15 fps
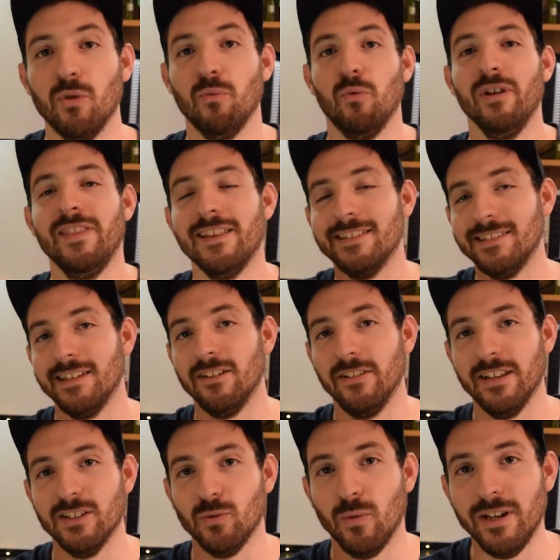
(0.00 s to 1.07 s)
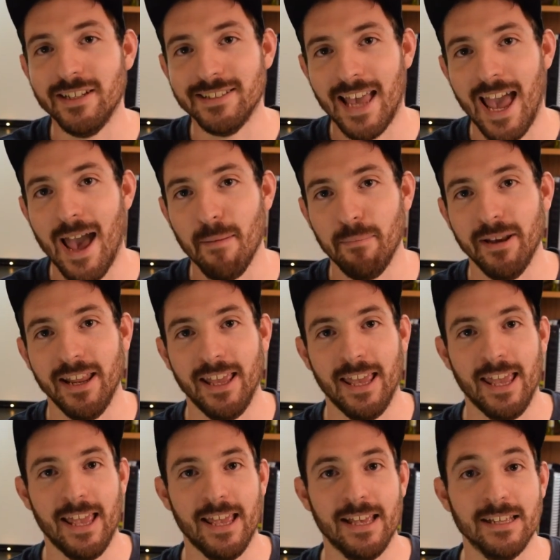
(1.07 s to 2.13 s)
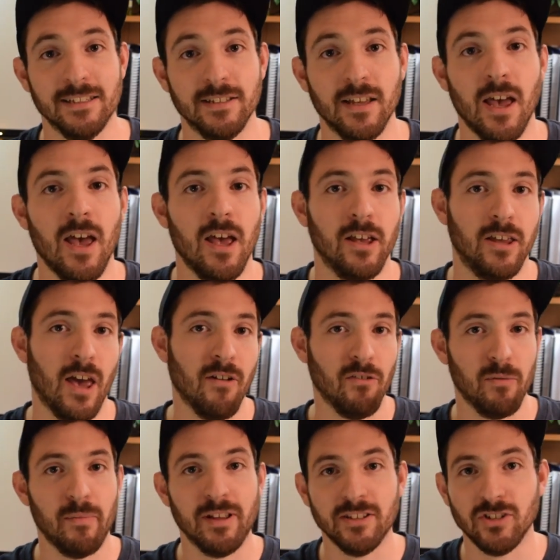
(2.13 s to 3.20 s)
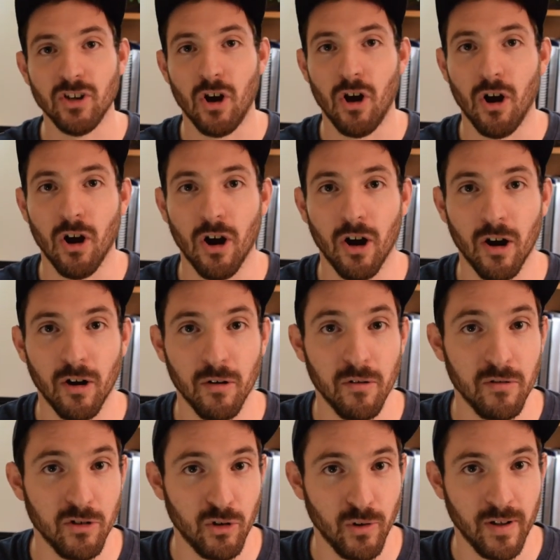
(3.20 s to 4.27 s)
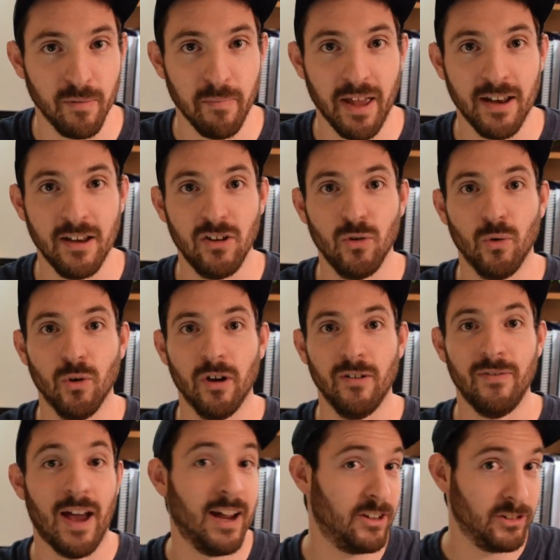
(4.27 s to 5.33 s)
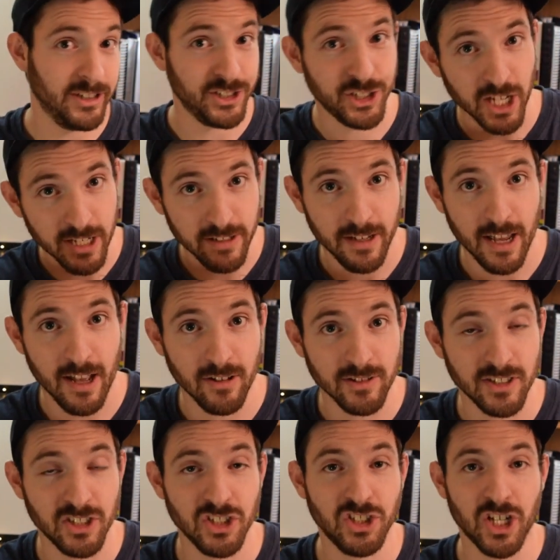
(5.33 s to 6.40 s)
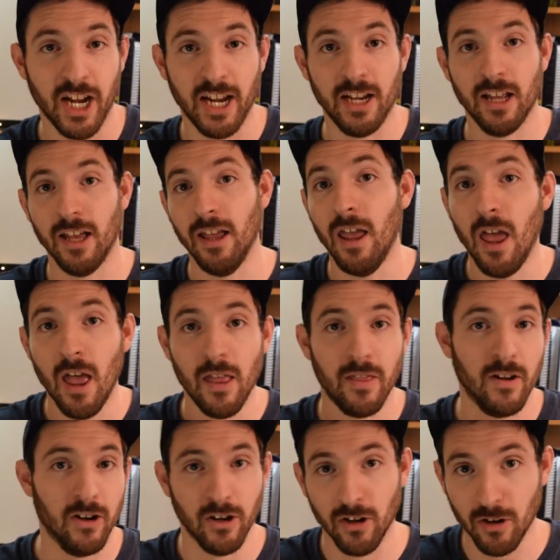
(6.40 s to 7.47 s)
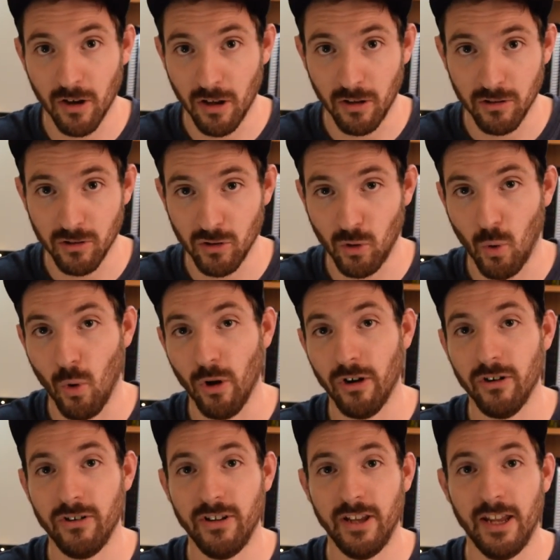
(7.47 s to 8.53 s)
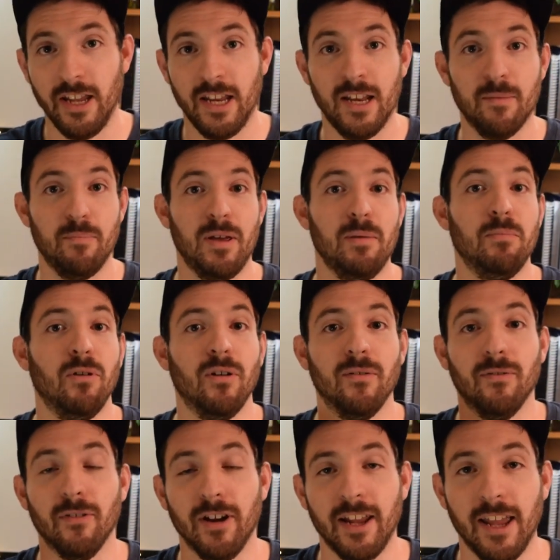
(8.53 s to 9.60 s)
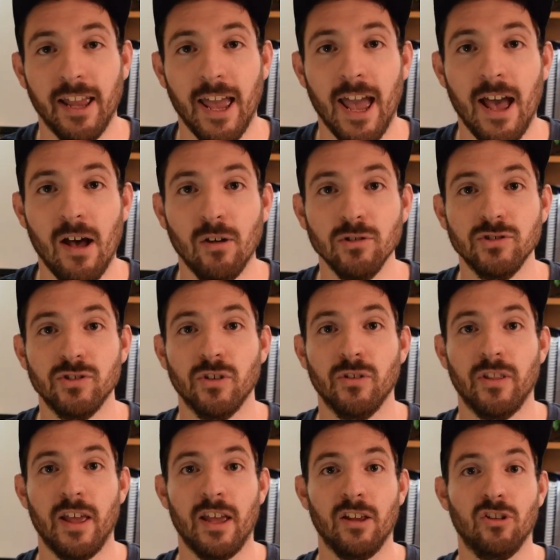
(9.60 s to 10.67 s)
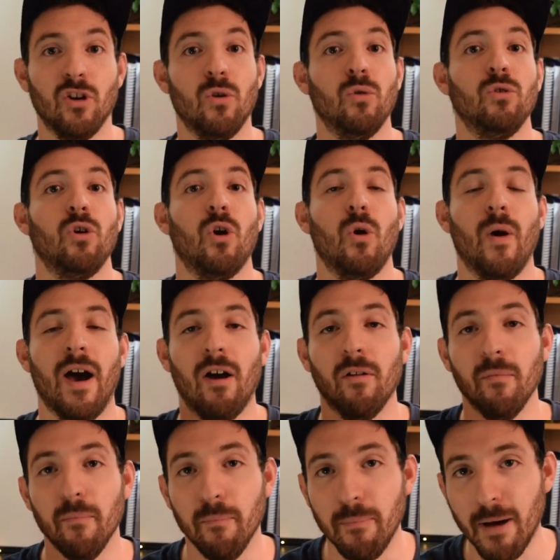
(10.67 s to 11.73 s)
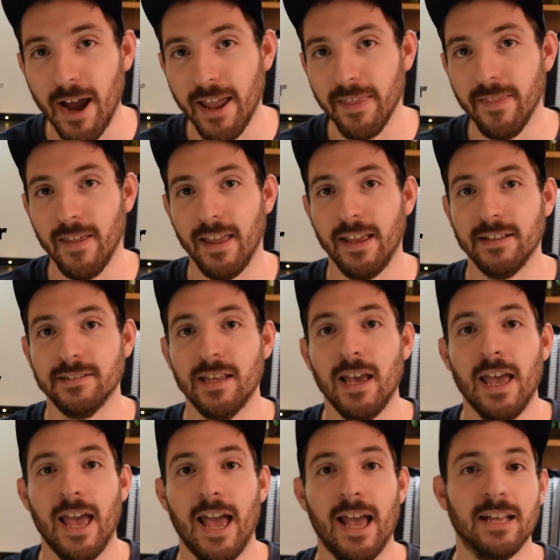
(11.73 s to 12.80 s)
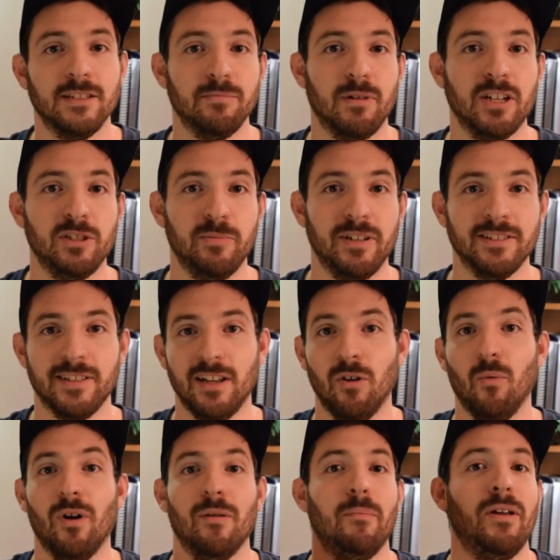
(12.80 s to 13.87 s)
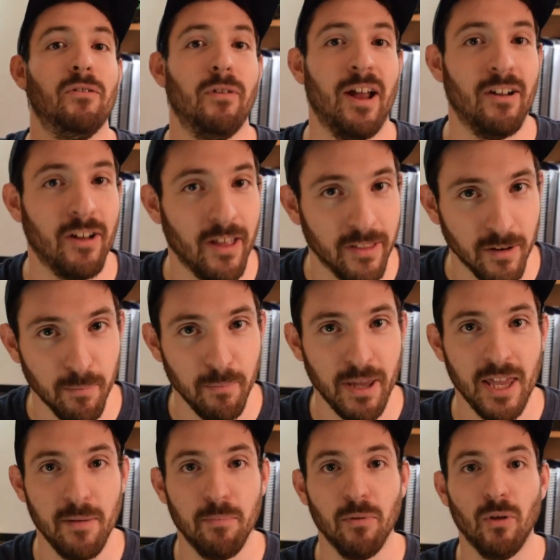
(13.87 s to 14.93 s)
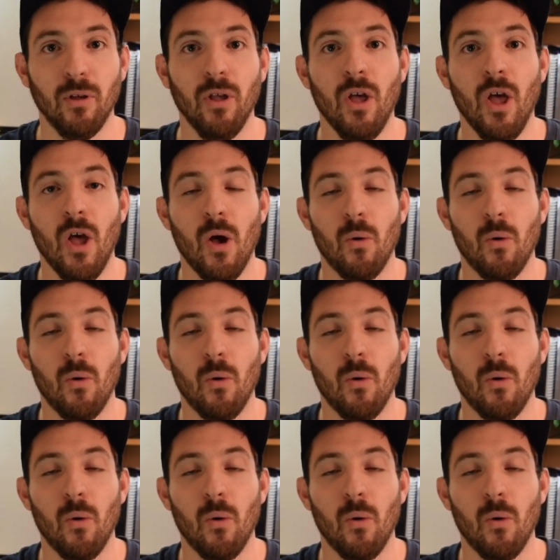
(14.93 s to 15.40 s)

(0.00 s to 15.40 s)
So with this illness, what is happening is governments are doing mandatory factory shutdowns in China. They're uh, quarantine. People are freaking out. So they don't go out and buy things as much because they don't want to be around other people,